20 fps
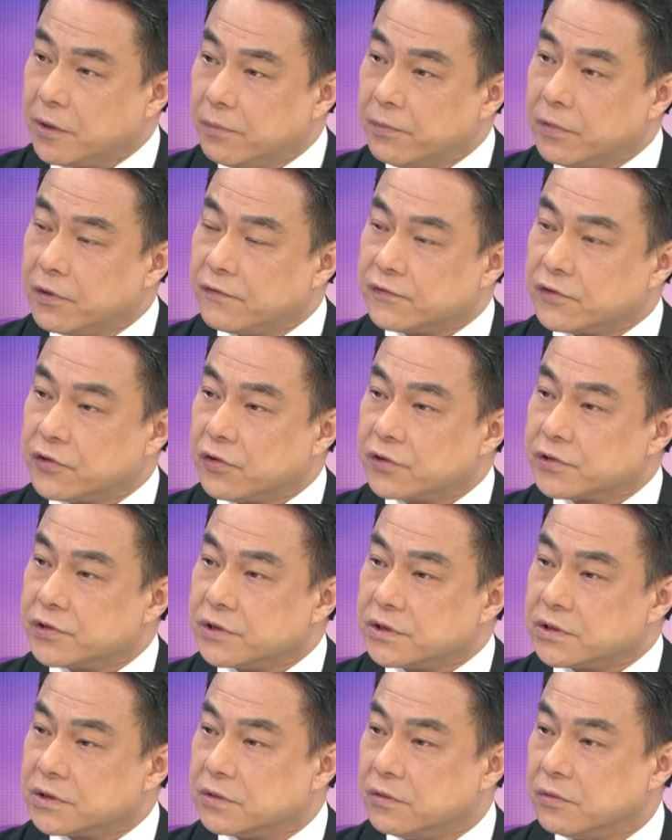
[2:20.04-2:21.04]
number of
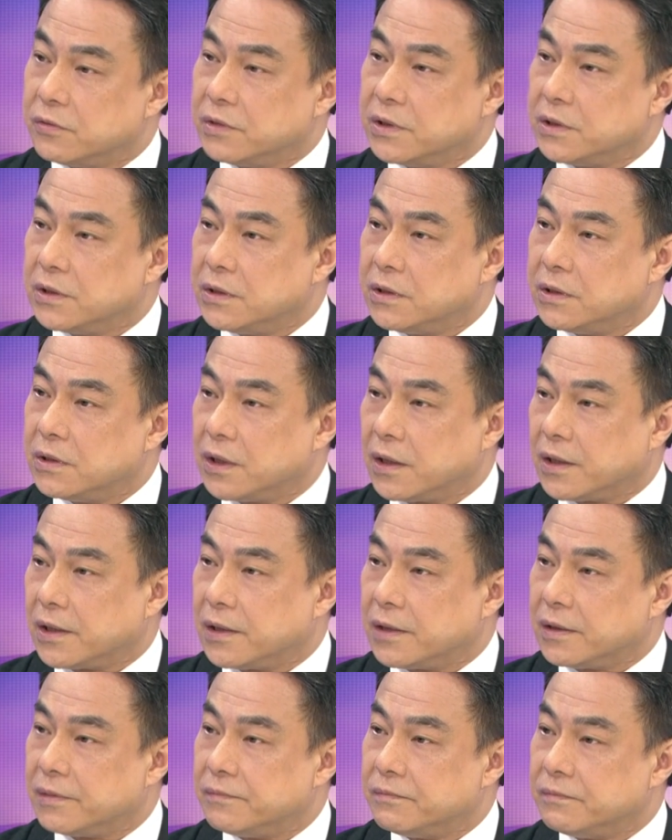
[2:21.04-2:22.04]
doctors, we
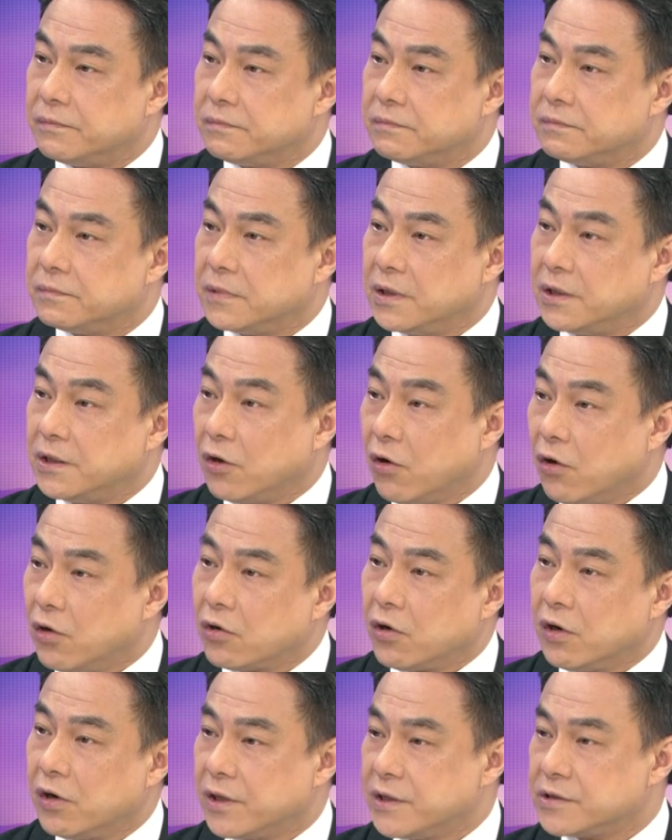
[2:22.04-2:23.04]
um, in
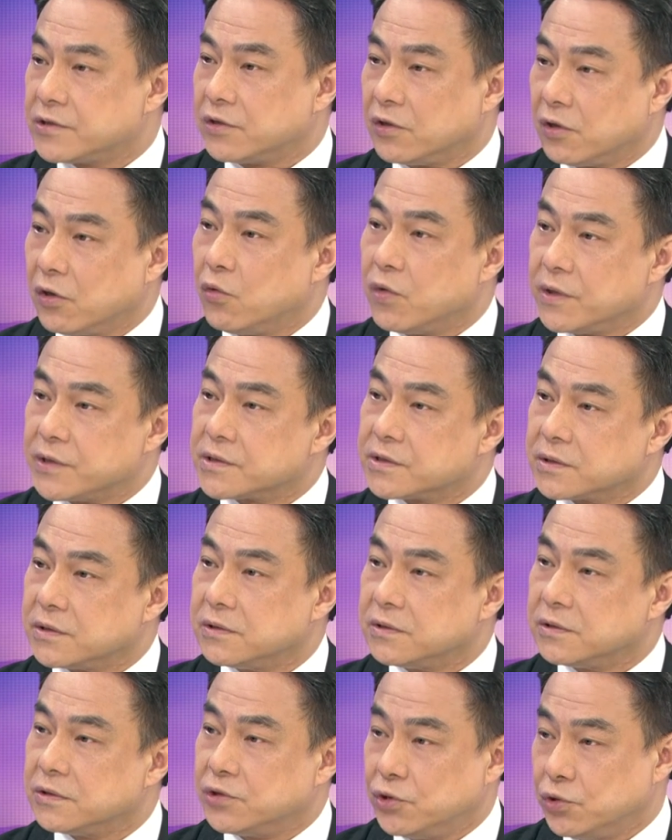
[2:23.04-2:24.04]
Hong Kong is the lowest
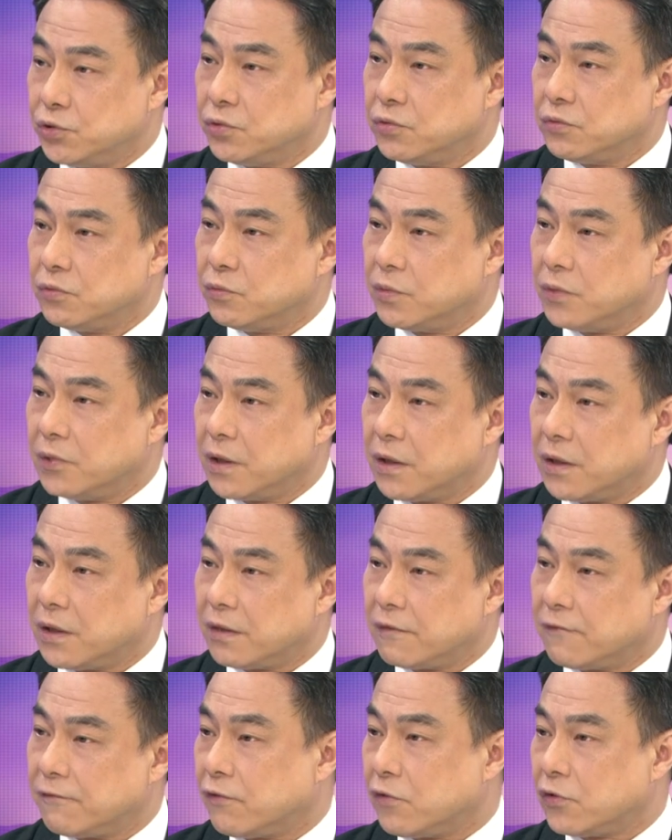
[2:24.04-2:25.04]
two
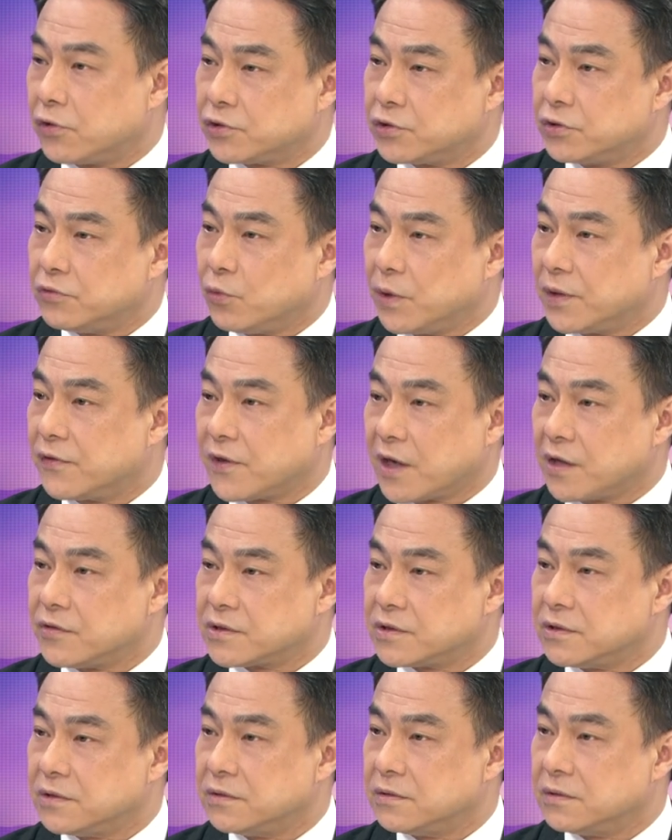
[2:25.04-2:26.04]
uh, for
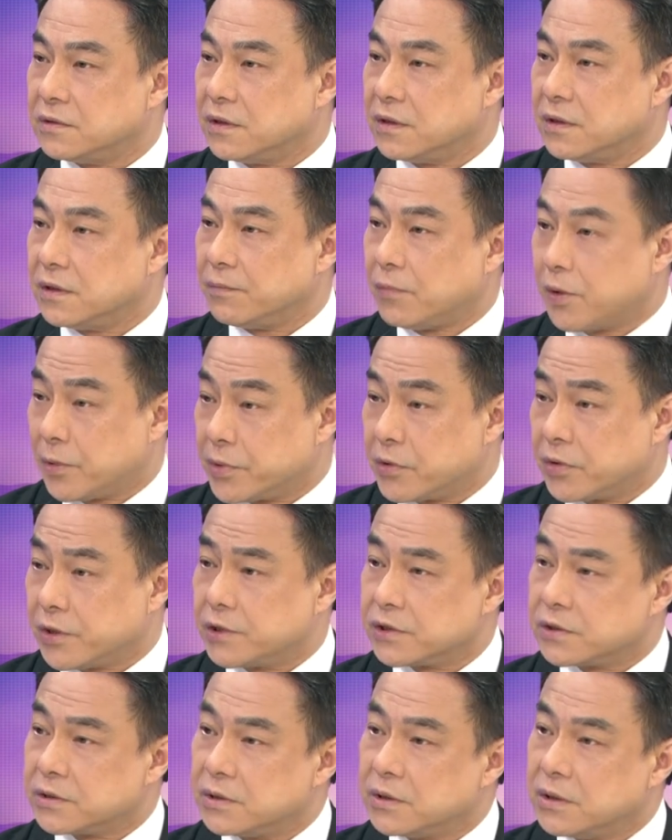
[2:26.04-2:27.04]
1,000 uh,
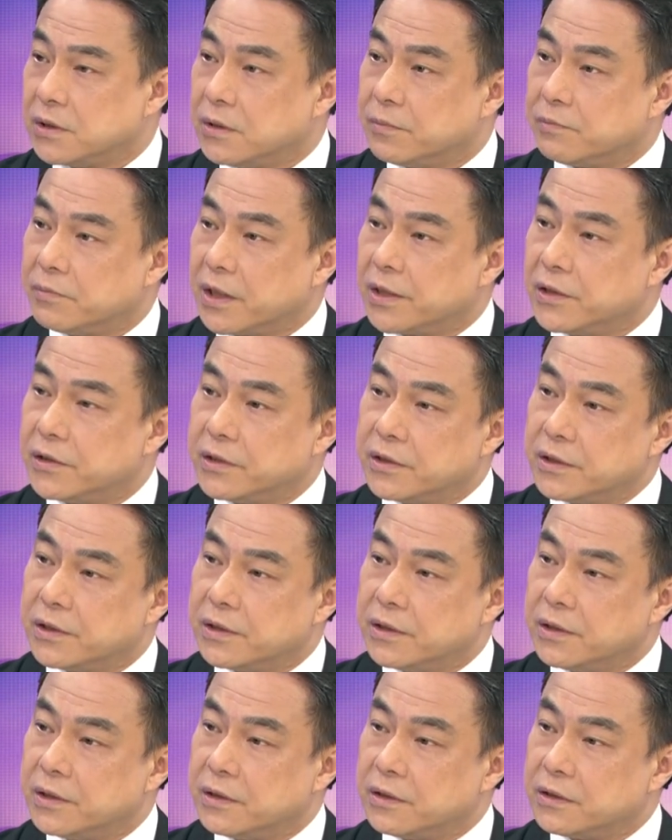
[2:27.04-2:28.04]
population. But in
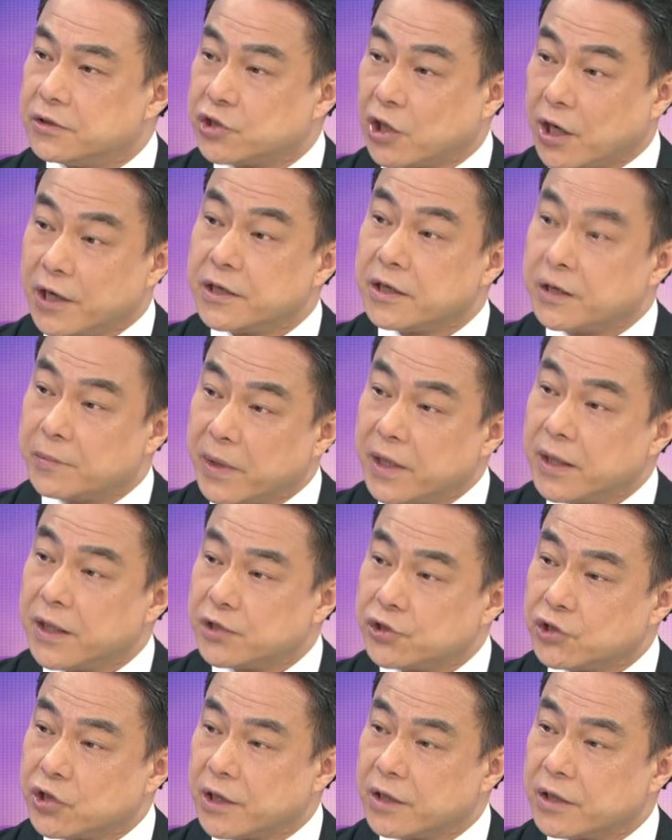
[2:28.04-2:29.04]
the China,
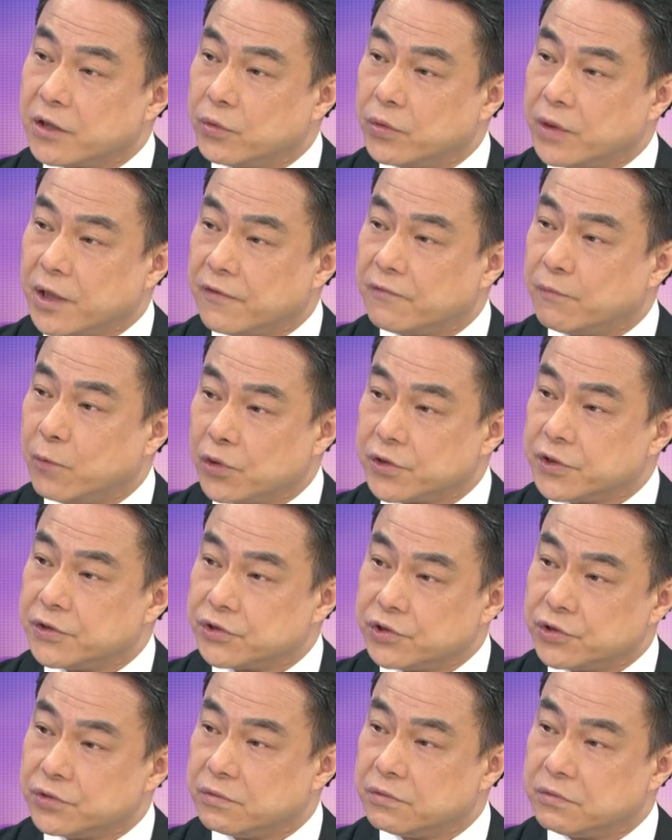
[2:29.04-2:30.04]
mainland China, we have more
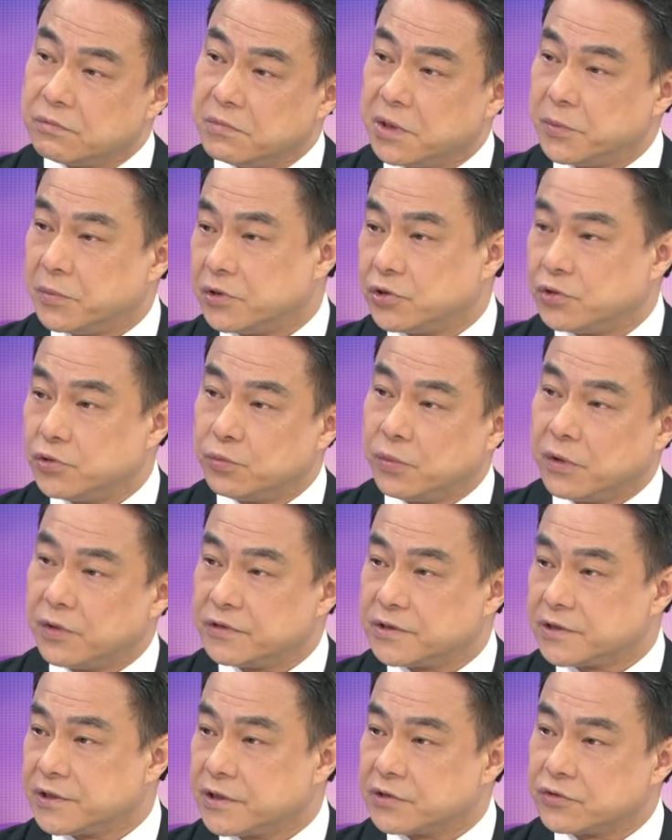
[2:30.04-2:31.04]
than two, maybe mm.
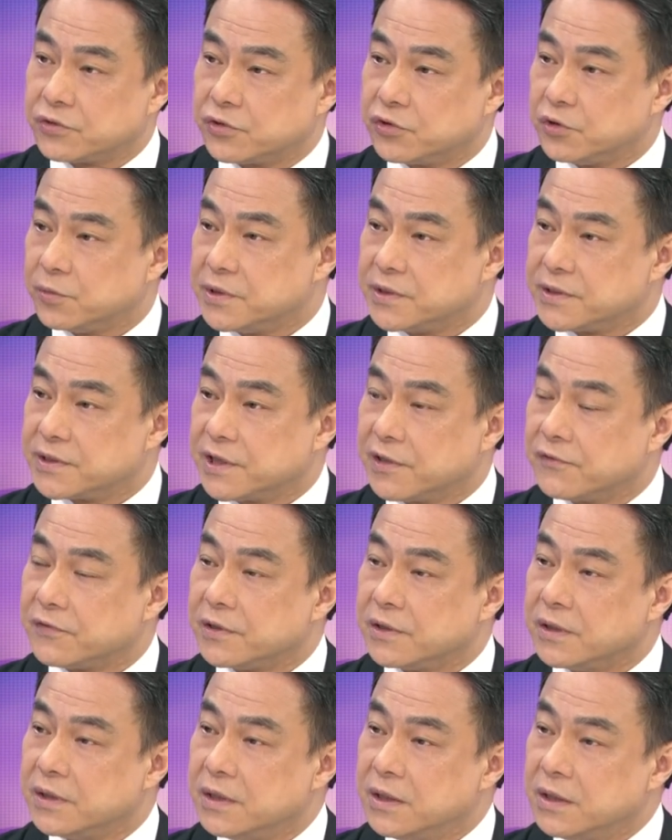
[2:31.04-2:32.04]
2.6 or 2.7.